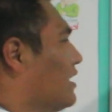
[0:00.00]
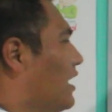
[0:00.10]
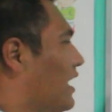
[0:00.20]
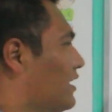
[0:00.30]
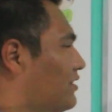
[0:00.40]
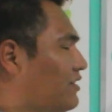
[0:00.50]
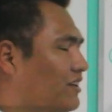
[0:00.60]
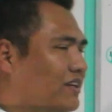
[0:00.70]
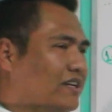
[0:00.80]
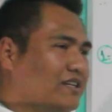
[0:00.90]
I
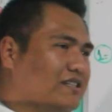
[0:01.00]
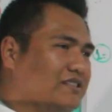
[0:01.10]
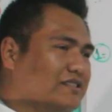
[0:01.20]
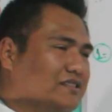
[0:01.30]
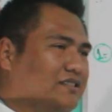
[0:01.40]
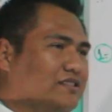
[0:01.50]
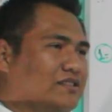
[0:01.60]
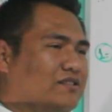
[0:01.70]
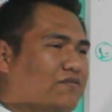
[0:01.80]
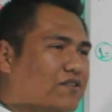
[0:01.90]
think is
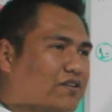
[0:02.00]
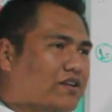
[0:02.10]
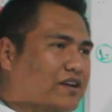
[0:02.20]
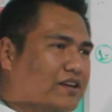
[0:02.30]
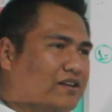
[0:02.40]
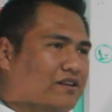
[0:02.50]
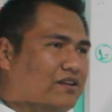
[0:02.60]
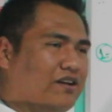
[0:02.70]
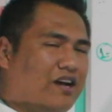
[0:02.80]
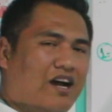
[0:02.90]
just a very
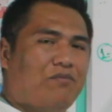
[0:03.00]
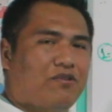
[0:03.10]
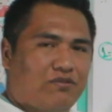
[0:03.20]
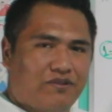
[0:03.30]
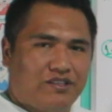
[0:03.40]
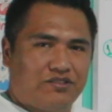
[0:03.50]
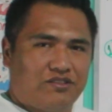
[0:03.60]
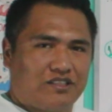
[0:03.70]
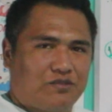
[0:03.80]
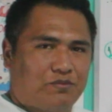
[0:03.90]
common way to
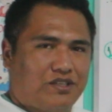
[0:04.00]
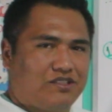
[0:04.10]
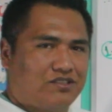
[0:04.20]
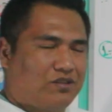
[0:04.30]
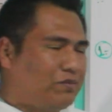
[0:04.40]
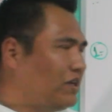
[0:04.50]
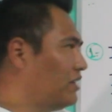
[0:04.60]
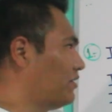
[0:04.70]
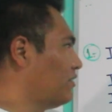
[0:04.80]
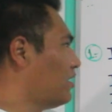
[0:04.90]
express your
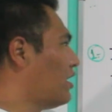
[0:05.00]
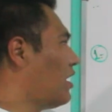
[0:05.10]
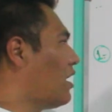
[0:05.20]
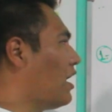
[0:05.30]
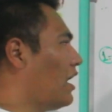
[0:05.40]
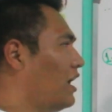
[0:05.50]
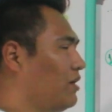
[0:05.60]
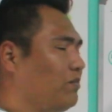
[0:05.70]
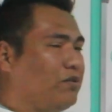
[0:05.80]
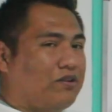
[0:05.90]
opinion. I
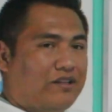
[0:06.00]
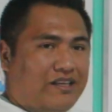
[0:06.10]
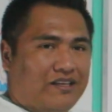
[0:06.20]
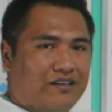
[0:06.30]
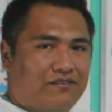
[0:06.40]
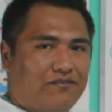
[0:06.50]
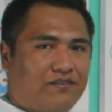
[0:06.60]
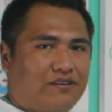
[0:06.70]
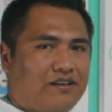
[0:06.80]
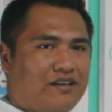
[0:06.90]
believe
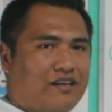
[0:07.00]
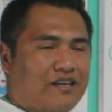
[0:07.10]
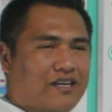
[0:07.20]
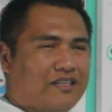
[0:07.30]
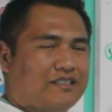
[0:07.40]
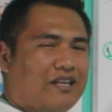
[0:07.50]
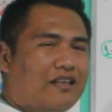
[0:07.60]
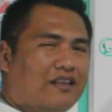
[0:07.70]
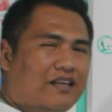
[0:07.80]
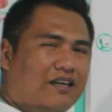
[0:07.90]
is a
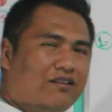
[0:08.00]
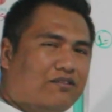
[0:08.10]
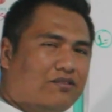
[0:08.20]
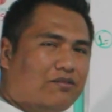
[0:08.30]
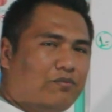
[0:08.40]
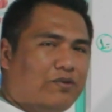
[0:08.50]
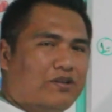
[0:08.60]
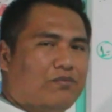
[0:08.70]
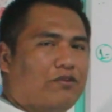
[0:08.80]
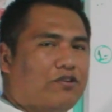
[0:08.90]
little
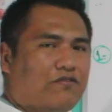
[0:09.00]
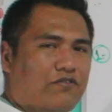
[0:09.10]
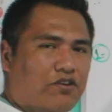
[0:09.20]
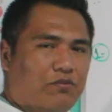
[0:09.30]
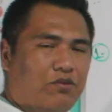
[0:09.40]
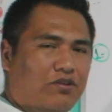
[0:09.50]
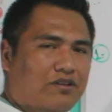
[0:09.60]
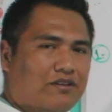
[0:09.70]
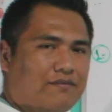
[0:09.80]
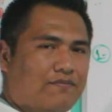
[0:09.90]
bit more
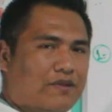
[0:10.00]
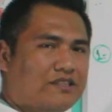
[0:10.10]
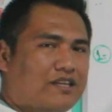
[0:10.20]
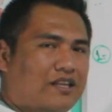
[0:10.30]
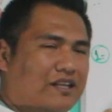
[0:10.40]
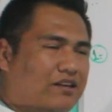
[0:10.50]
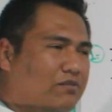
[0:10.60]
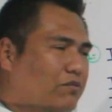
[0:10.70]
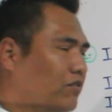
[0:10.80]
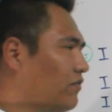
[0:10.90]
formal. It's a little
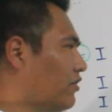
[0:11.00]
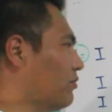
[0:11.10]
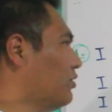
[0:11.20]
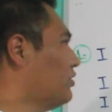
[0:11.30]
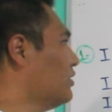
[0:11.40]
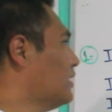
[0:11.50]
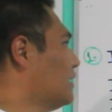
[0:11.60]
more formal.